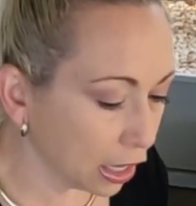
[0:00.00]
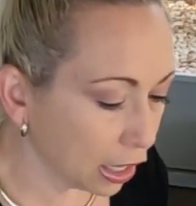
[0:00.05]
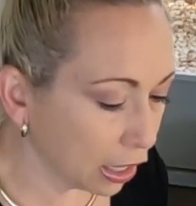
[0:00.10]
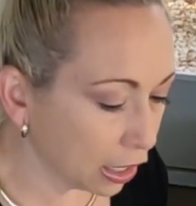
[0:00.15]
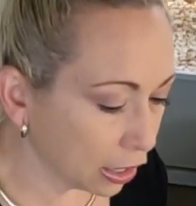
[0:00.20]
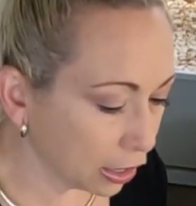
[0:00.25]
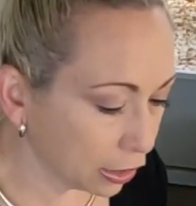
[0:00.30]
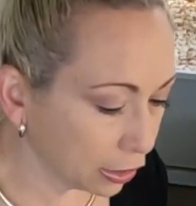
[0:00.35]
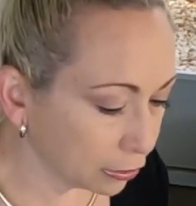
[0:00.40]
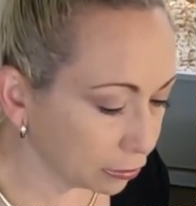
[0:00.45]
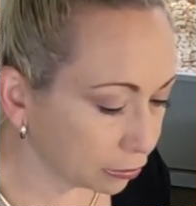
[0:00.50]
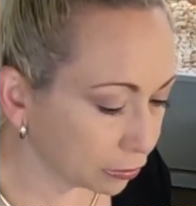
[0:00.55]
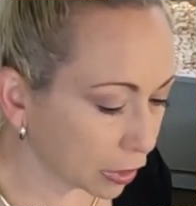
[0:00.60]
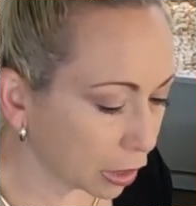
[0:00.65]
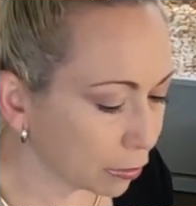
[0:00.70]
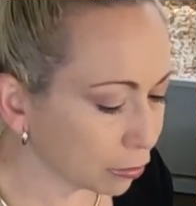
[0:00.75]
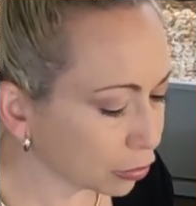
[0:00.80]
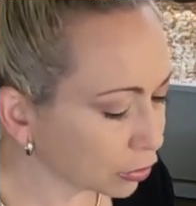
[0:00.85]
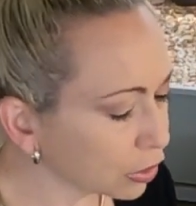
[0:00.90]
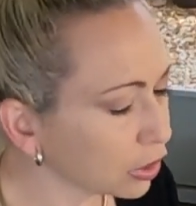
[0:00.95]

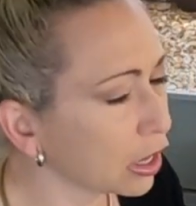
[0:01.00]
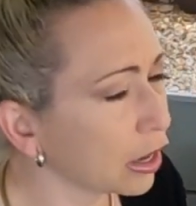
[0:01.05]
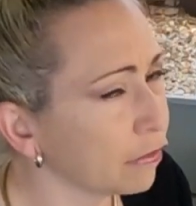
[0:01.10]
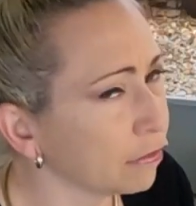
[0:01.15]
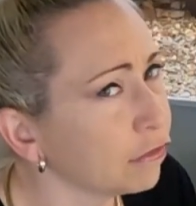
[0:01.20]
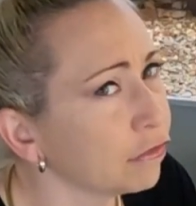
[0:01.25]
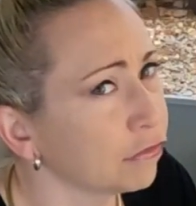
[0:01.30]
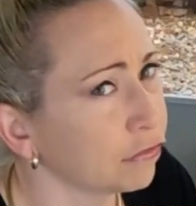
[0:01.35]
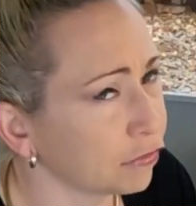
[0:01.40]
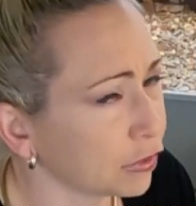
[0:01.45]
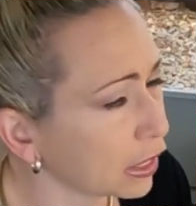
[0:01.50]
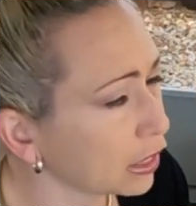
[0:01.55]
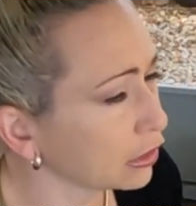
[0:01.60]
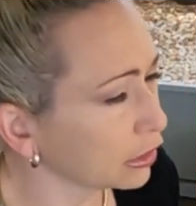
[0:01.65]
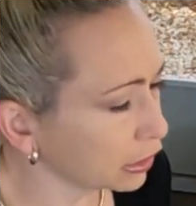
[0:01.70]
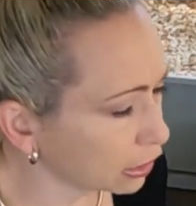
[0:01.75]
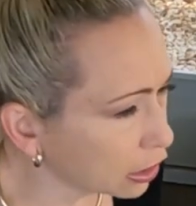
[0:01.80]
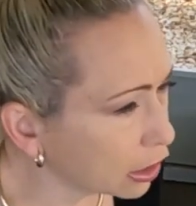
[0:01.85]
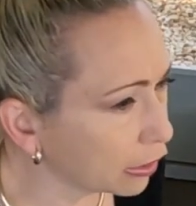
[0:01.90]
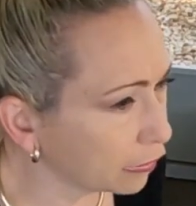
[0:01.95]
I'm
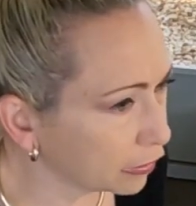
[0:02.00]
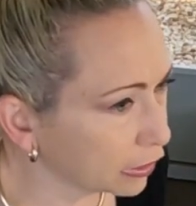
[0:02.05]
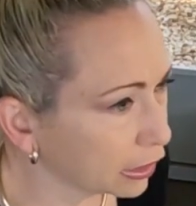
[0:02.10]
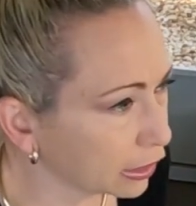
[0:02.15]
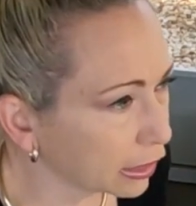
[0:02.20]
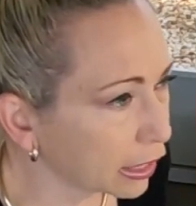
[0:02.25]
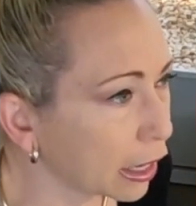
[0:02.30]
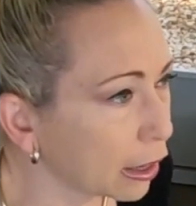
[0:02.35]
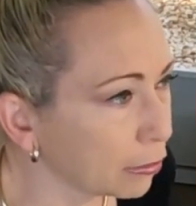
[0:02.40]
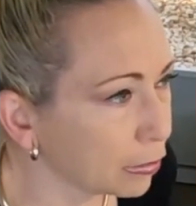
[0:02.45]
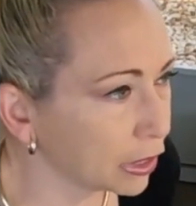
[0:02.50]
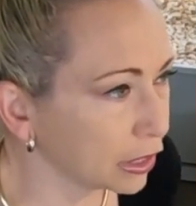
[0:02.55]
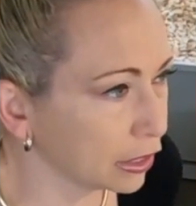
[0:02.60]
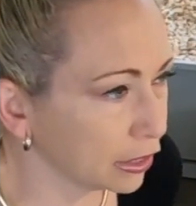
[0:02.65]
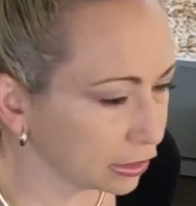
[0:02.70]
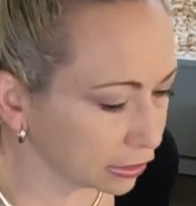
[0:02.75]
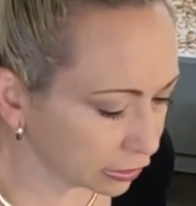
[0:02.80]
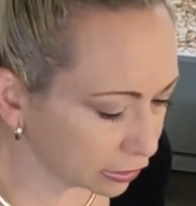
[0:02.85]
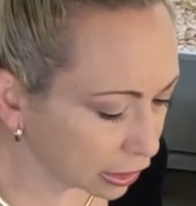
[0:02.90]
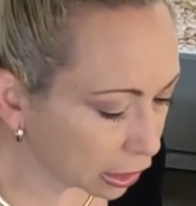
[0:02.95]
fairly confident of that
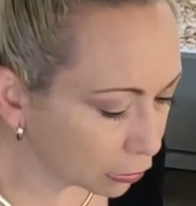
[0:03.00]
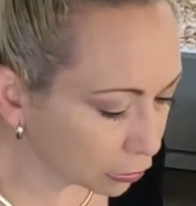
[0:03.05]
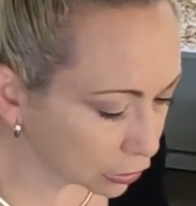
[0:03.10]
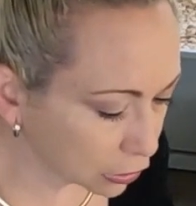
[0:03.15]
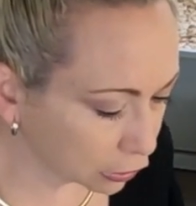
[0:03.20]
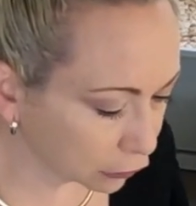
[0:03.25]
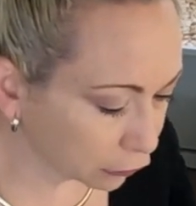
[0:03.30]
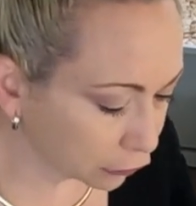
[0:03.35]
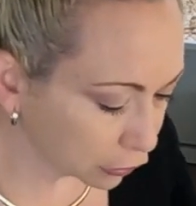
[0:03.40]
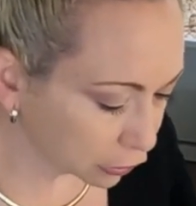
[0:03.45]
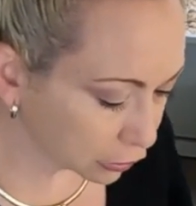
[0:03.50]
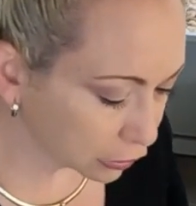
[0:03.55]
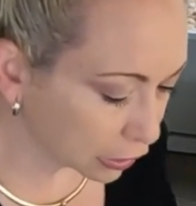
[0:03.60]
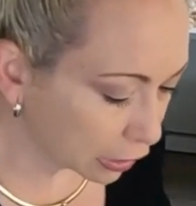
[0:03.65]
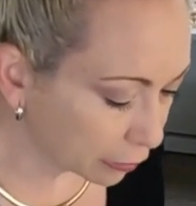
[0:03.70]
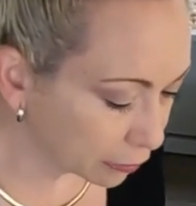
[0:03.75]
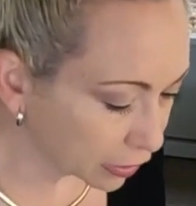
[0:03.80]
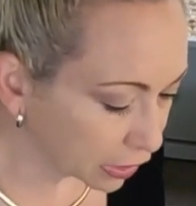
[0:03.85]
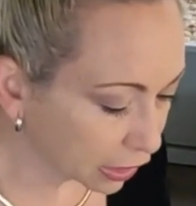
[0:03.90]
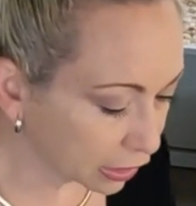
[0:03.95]
because that was the first
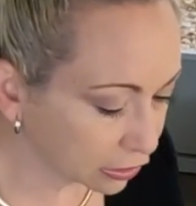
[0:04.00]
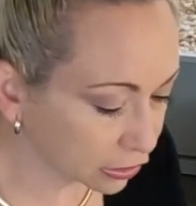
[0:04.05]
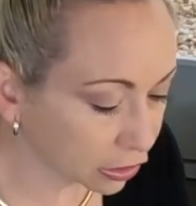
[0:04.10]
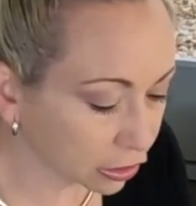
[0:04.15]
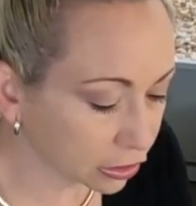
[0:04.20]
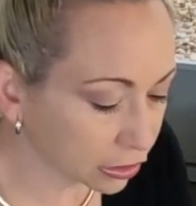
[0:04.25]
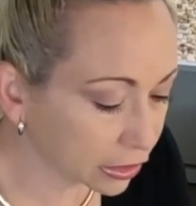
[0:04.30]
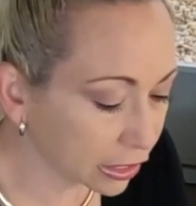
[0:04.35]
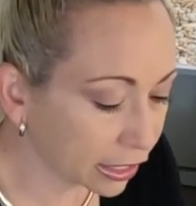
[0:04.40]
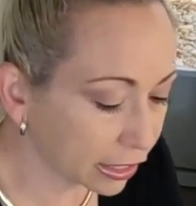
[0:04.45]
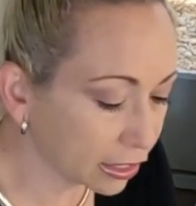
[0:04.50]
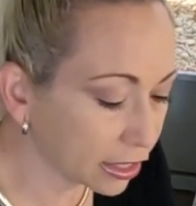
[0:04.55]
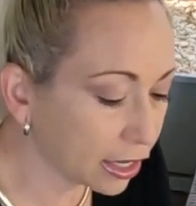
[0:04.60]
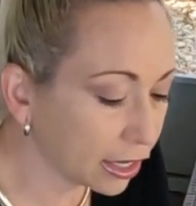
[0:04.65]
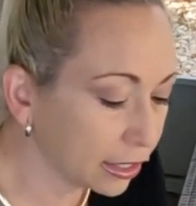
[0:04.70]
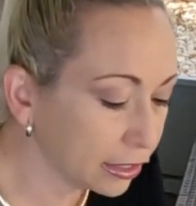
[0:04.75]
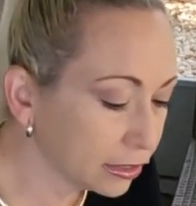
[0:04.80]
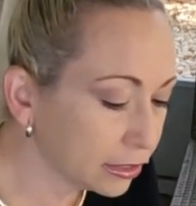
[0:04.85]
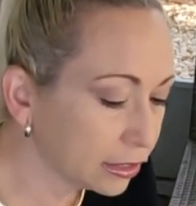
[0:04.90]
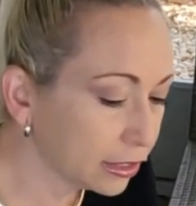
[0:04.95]
time that I saw
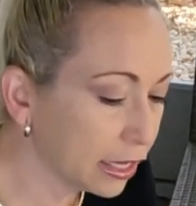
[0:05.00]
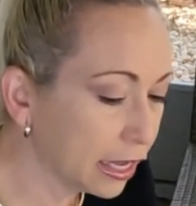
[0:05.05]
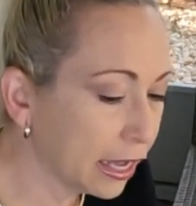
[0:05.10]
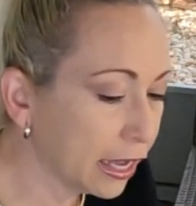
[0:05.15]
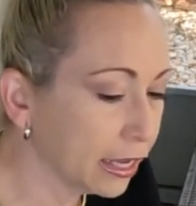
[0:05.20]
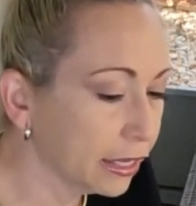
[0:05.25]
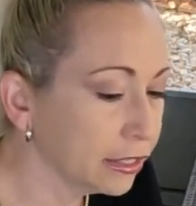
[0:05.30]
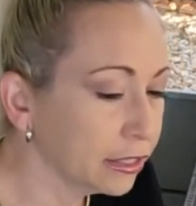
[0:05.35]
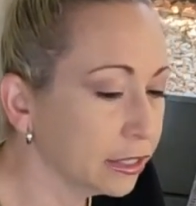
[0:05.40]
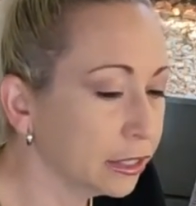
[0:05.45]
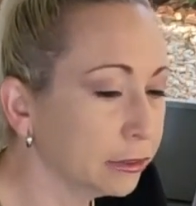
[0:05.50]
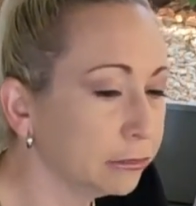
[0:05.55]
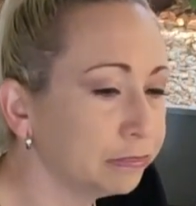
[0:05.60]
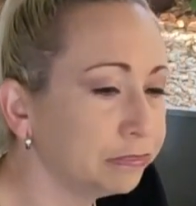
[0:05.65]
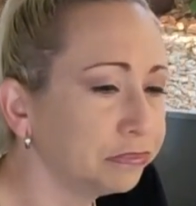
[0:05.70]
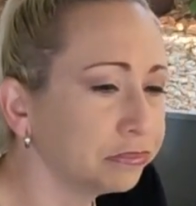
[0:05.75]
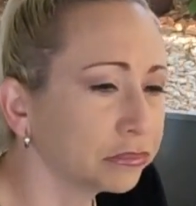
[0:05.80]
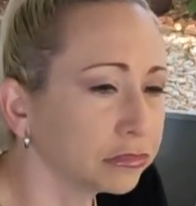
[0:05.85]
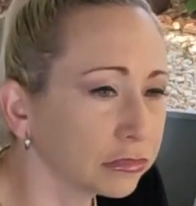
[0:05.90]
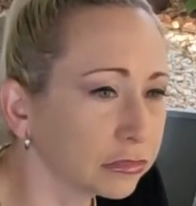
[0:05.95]
dicots.
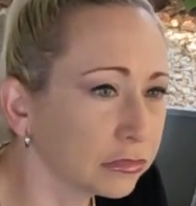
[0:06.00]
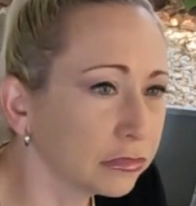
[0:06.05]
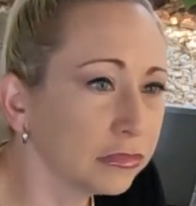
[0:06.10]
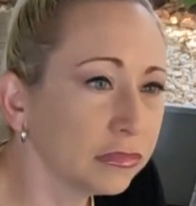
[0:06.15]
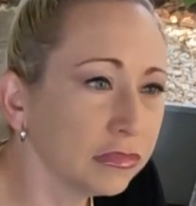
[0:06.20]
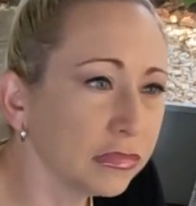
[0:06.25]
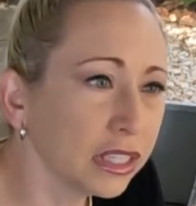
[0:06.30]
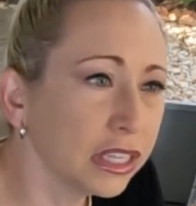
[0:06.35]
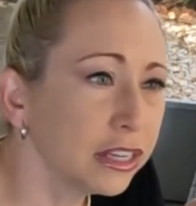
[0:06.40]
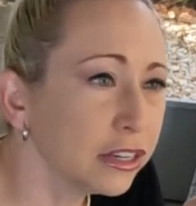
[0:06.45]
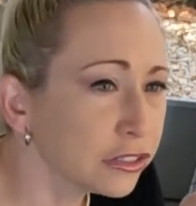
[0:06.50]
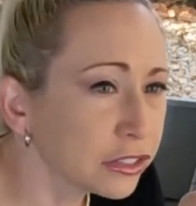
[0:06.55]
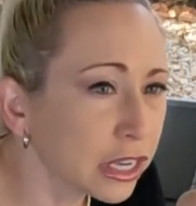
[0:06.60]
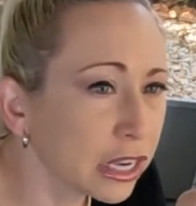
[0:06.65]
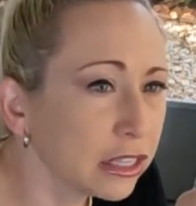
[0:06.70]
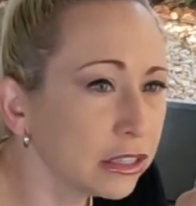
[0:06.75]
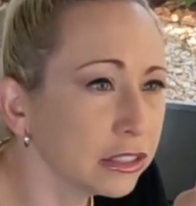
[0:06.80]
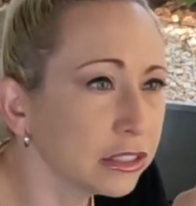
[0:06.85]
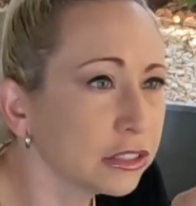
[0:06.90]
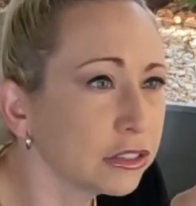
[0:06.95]
And here's
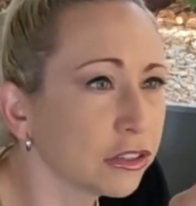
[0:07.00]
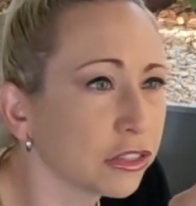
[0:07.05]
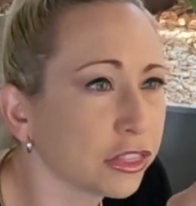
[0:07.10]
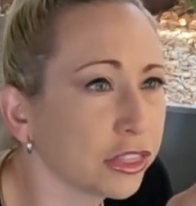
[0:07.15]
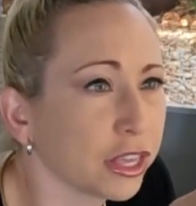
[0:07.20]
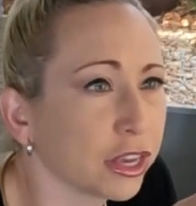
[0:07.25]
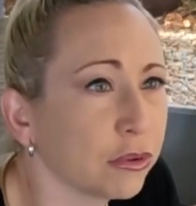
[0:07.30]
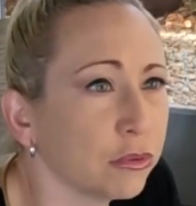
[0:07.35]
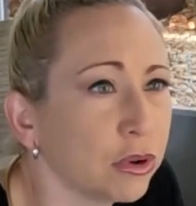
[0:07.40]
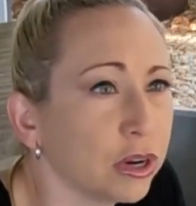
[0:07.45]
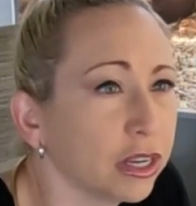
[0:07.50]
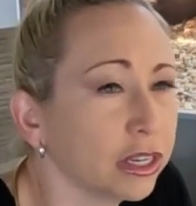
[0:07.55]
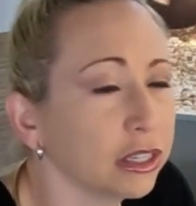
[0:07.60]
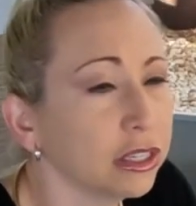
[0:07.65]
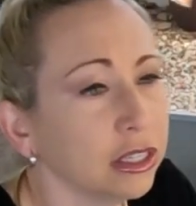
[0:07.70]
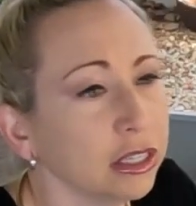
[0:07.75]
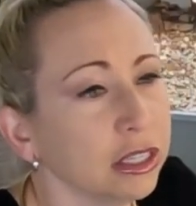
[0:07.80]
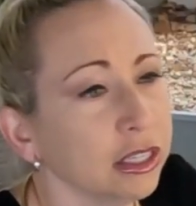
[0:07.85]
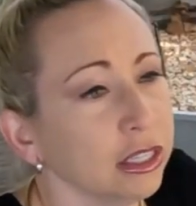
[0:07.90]
like a little thick one.